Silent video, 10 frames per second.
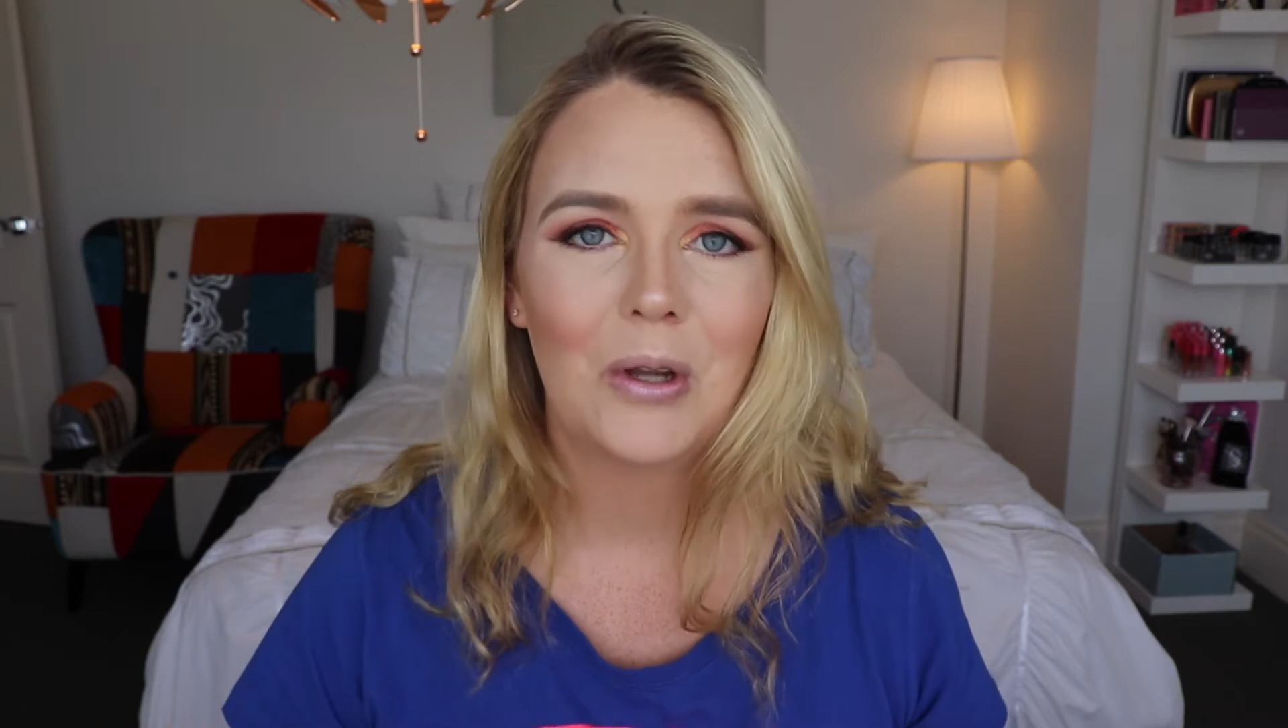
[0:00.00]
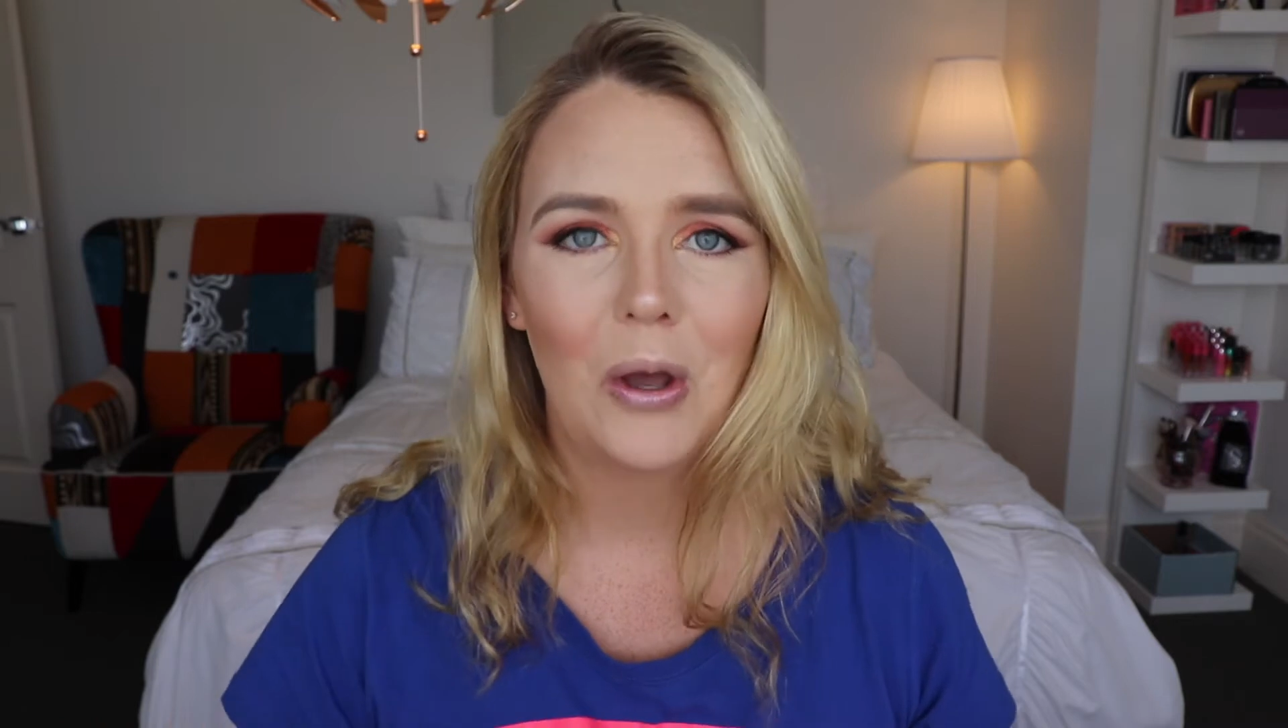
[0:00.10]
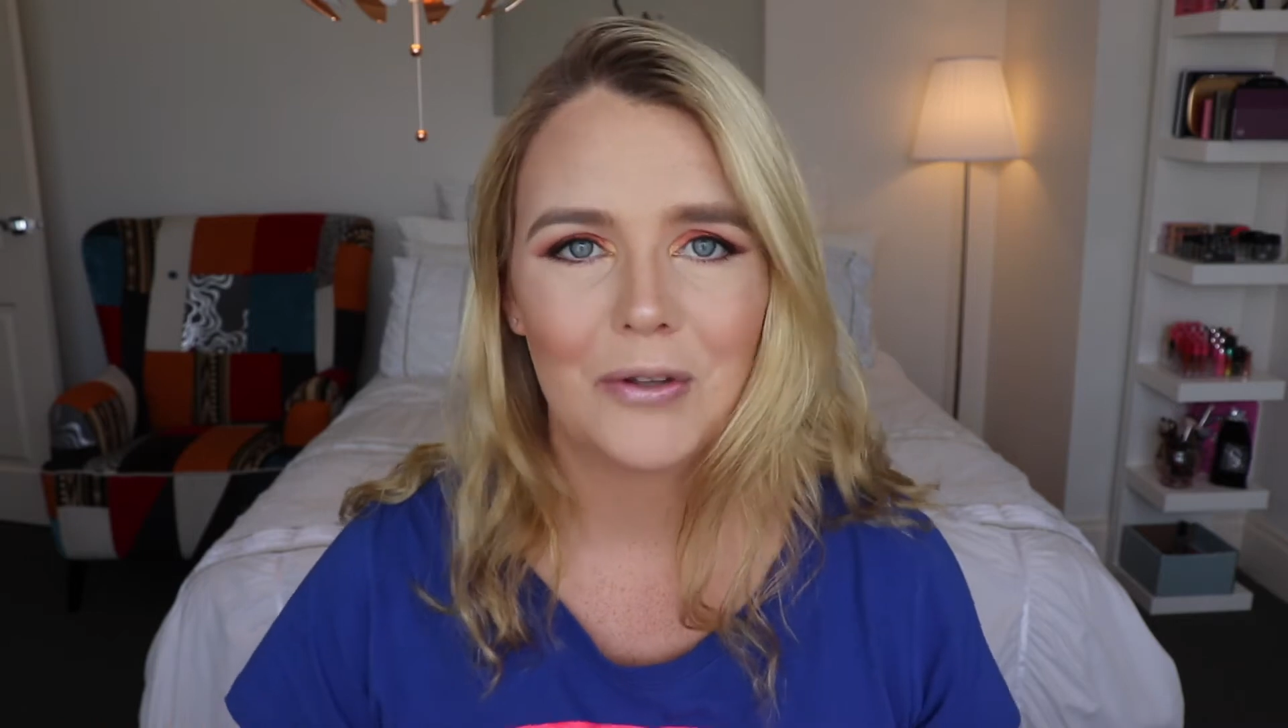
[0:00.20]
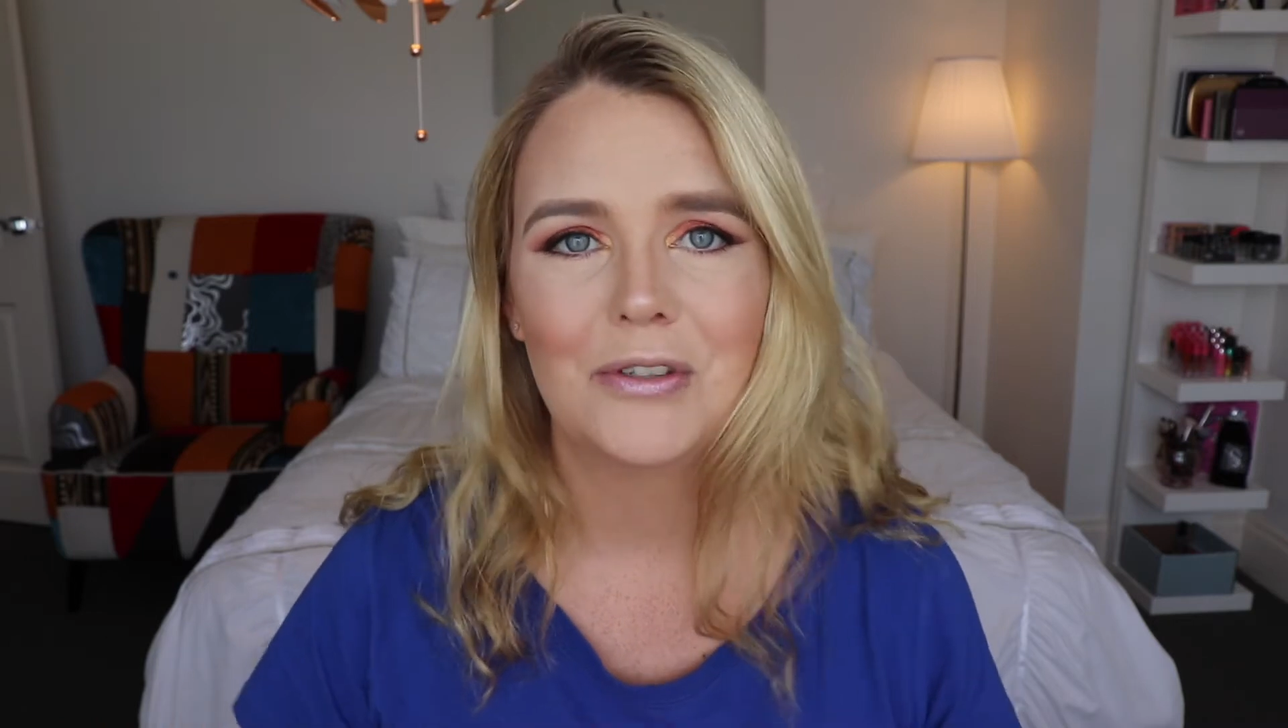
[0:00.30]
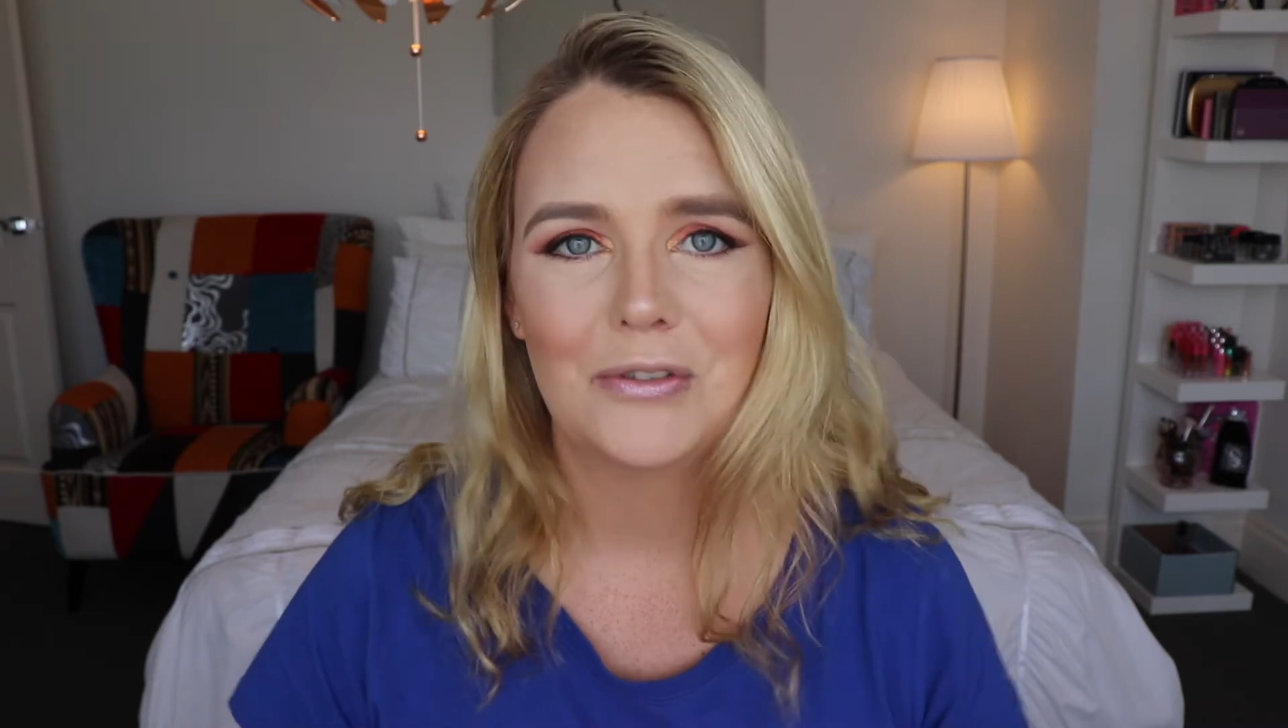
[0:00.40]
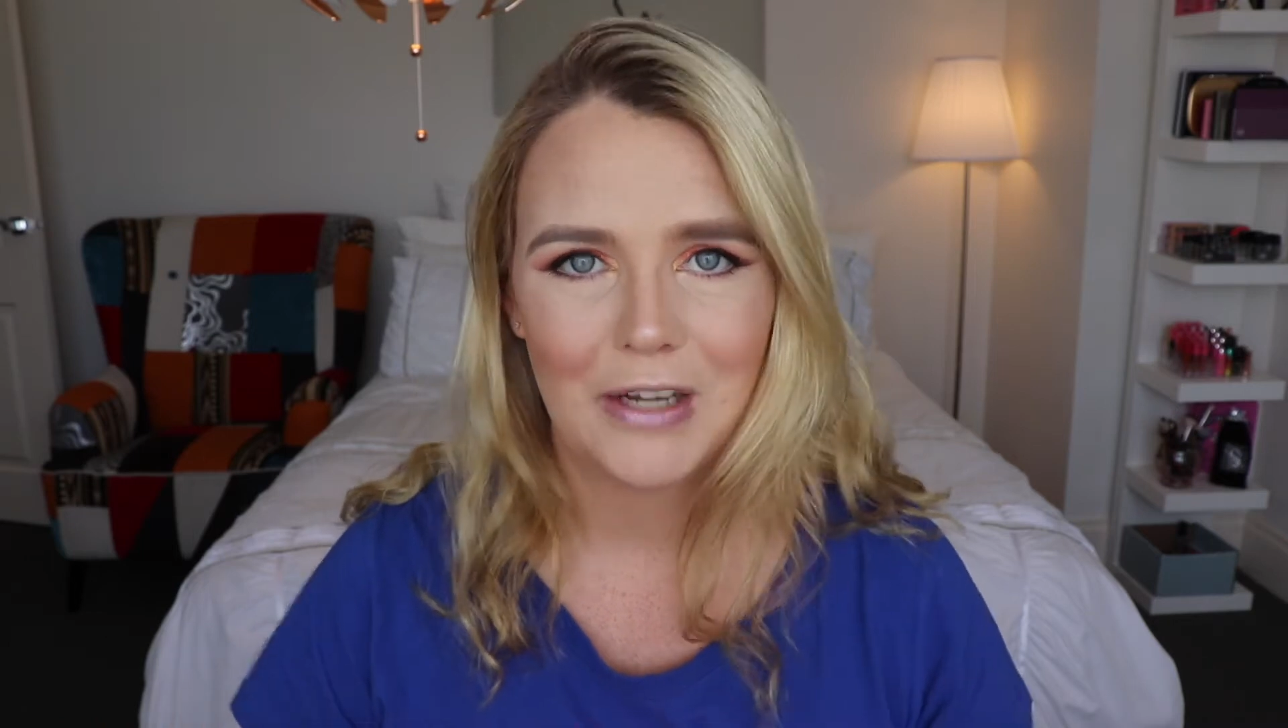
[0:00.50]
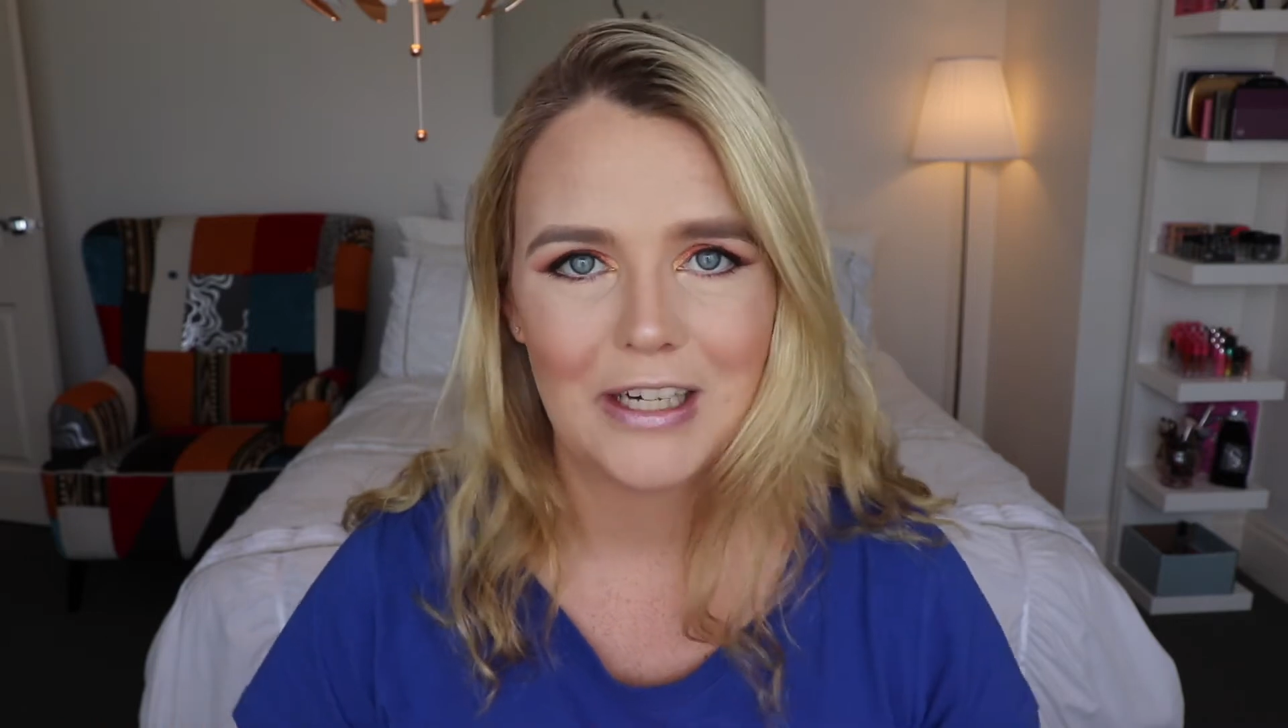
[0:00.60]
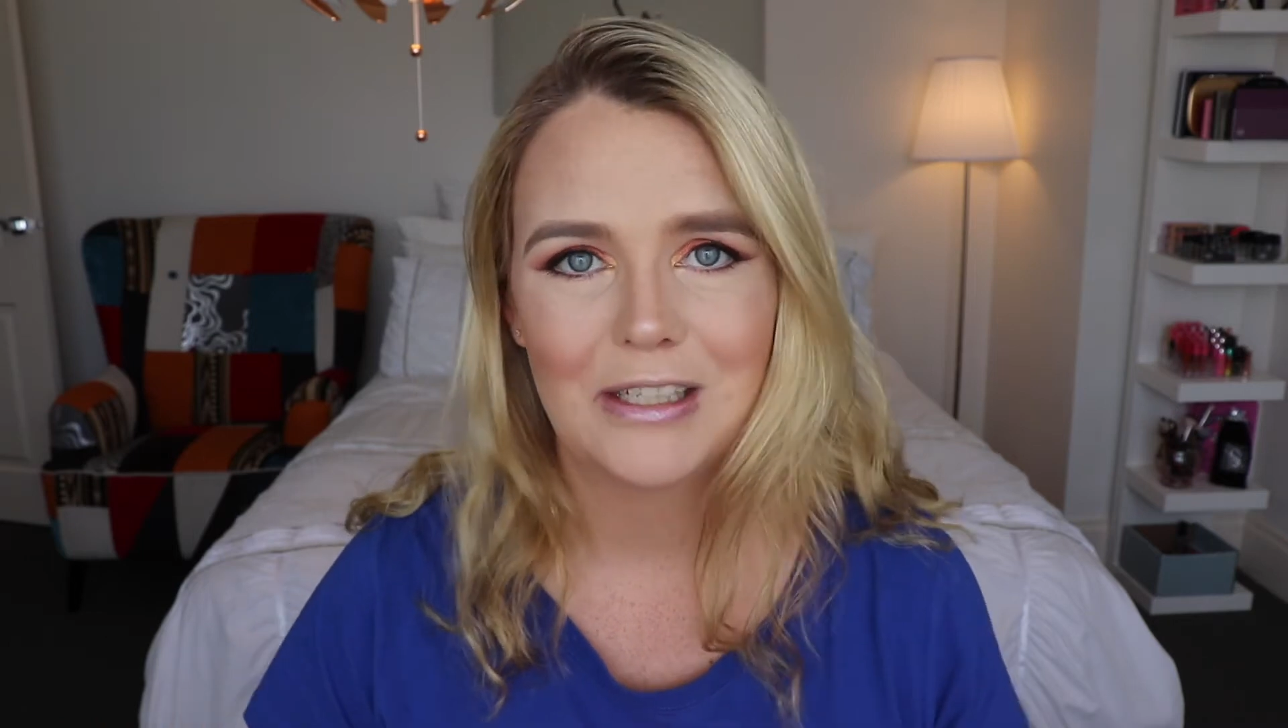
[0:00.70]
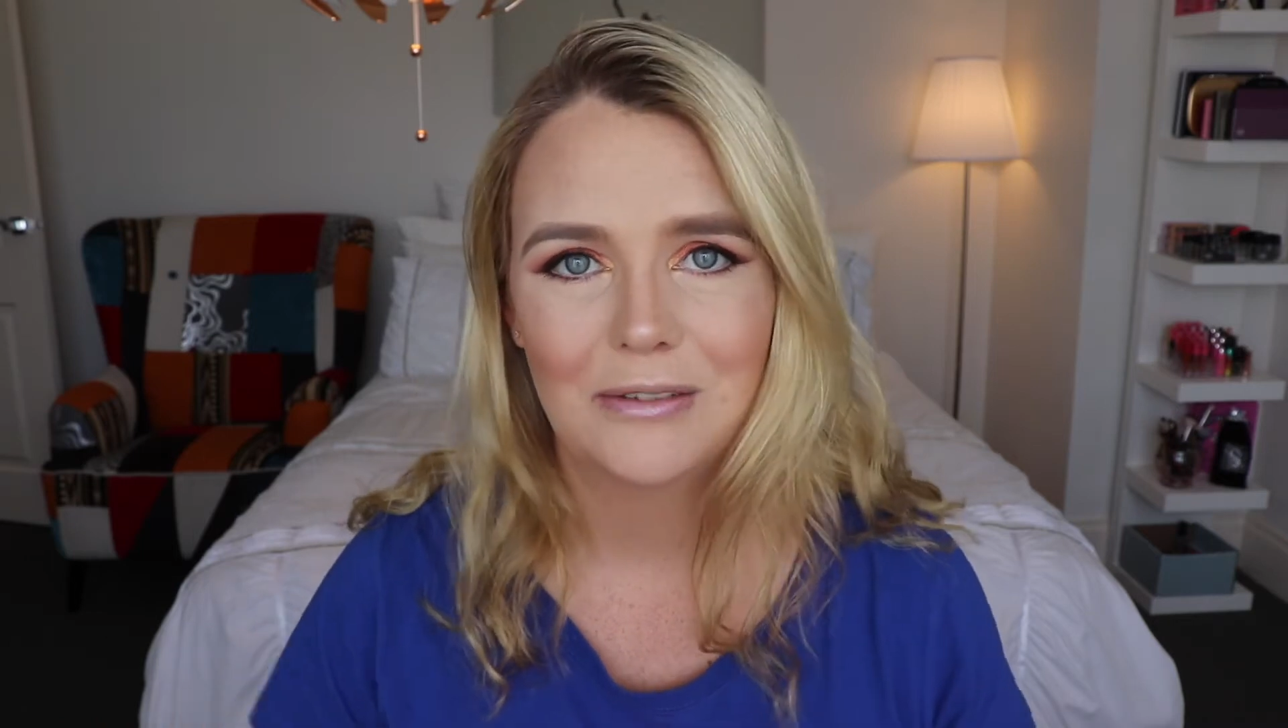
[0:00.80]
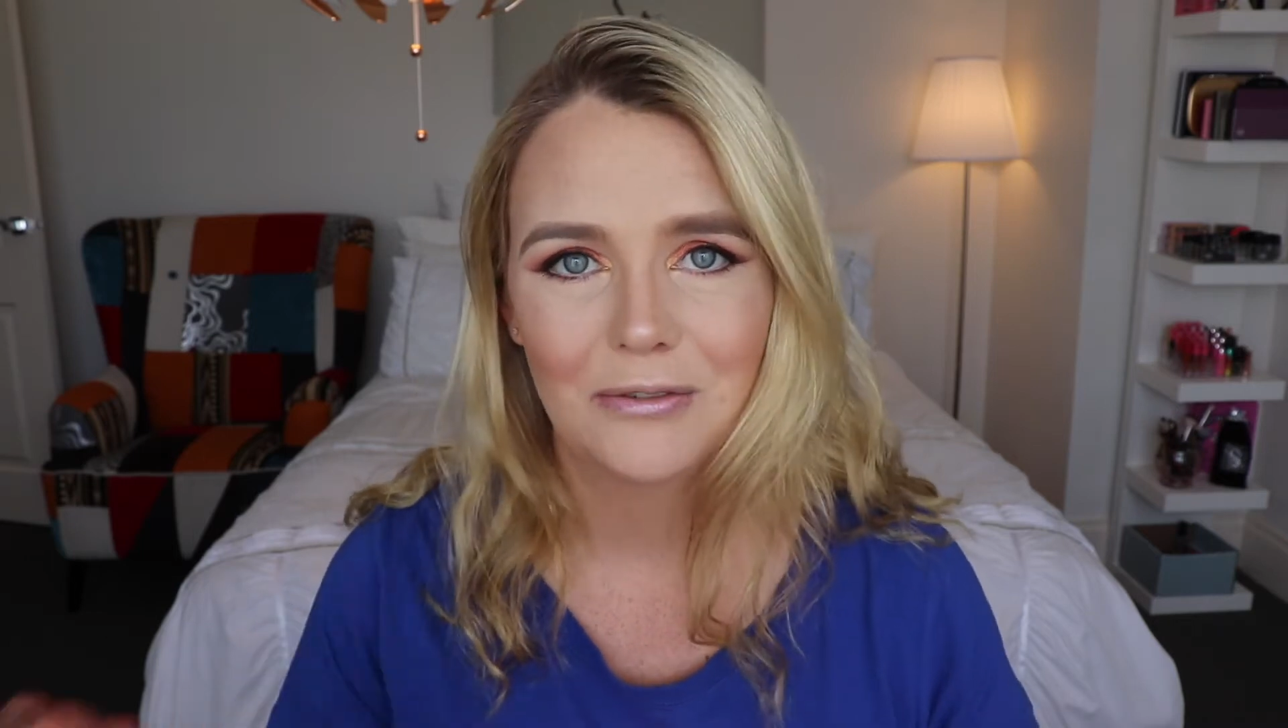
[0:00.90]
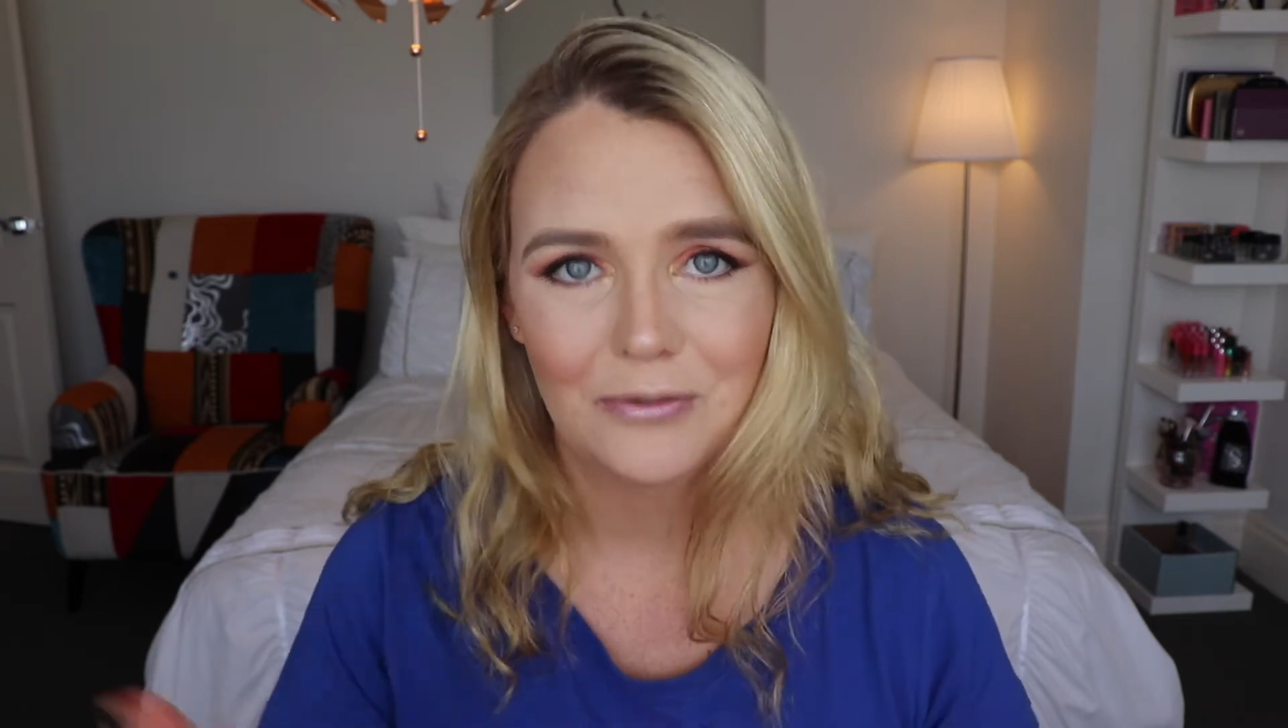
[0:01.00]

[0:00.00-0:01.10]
cost effective